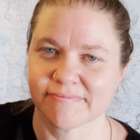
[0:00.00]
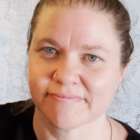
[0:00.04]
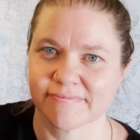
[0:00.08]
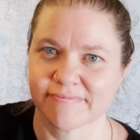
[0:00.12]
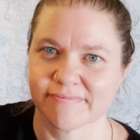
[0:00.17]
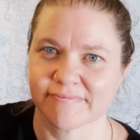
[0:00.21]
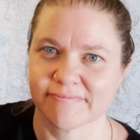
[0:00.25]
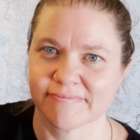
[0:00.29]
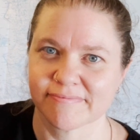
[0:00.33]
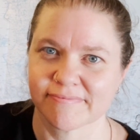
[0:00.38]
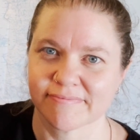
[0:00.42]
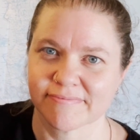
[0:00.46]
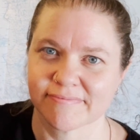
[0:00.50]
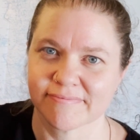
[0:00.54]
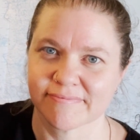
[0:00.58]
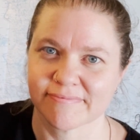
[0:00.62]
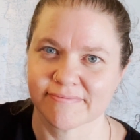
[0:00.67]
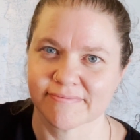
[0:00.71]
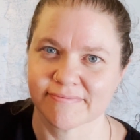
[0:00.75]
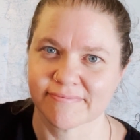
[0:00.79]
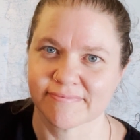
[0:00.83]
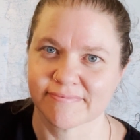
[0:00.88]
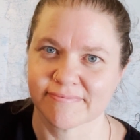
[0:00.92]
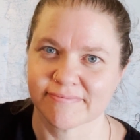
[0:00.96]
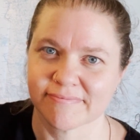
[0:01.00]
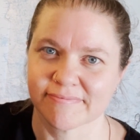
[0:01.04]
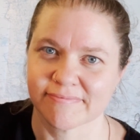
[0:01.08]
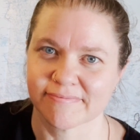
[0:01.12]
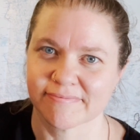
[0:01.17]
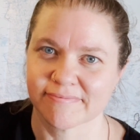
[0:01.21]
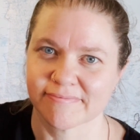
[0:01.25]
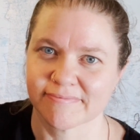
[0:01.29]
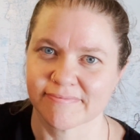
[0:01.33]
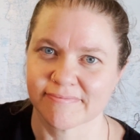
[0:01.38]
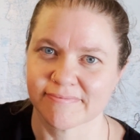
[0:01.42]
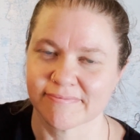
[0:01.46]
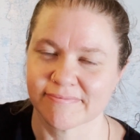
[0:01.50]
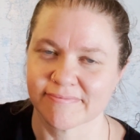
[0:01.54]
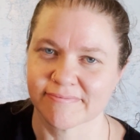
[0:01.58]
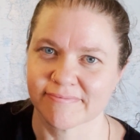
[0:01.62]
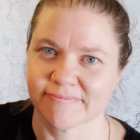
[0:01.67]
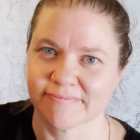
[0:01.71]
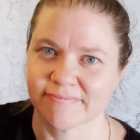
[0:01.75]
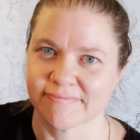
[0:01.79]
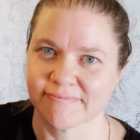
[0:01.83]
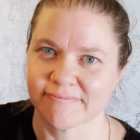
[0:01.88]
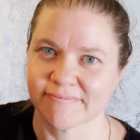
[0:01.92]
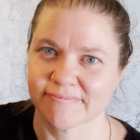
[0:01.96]

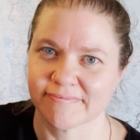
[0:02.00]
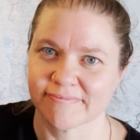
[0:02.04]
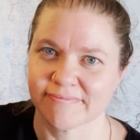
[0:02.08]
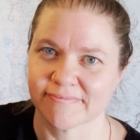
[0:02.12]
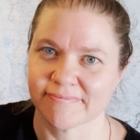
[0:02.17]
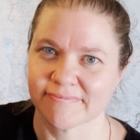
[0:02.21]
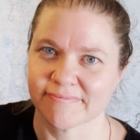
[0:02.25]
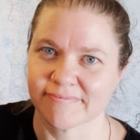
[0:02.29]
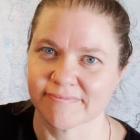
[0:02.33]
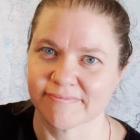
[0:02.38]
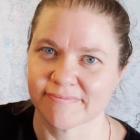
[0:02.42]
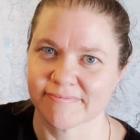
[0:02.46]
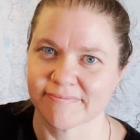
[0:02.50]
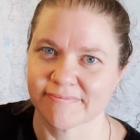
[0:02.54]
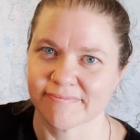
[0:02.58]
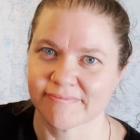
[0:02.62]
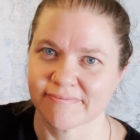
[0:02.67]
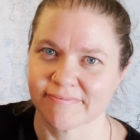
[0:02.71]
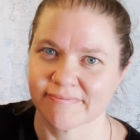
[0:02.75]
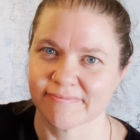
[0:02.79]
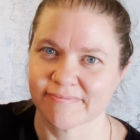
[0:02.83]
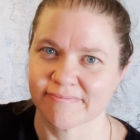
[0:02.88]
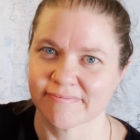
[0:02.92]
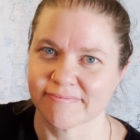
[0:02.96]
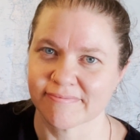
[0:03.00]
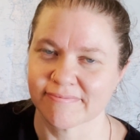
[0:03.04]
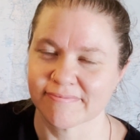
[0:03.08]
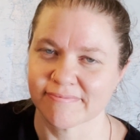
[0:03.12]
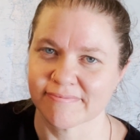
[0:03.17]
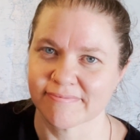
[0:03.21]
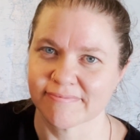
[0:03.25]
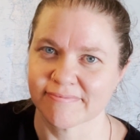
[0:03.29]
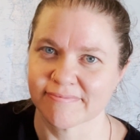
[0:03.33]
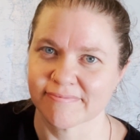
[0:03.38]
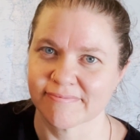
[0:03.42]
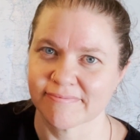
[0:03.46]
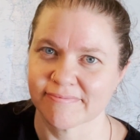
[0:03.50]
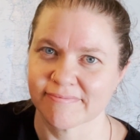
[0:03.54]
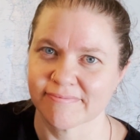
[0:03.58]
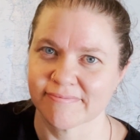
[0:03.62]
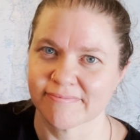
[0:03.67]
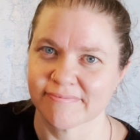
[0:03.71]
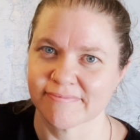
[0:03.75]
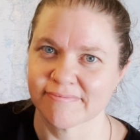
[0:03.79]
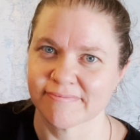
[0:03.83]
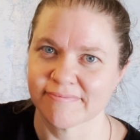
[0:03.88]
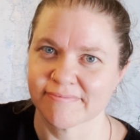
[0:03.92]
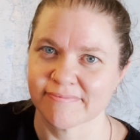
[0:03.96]

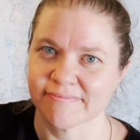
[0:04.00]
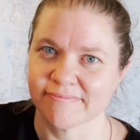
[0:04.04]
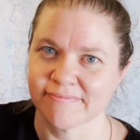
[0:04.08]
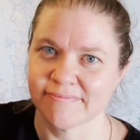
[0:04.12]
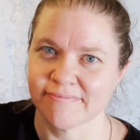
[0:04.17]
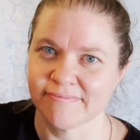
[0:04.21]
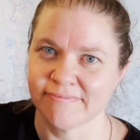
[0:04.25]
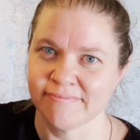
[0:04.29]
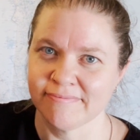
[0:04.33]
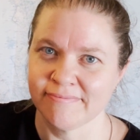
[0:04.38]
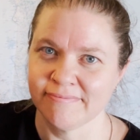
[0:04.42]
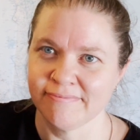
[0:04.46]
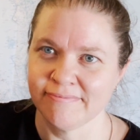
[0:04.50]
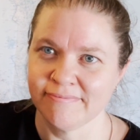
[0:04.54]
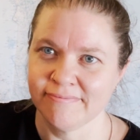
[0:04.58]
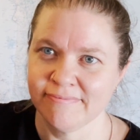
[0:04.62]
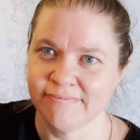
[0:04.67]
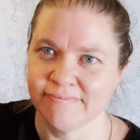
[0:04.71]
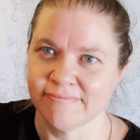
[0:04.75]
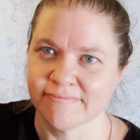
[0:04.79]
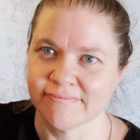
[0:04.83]
No words are spoken by the person on screen.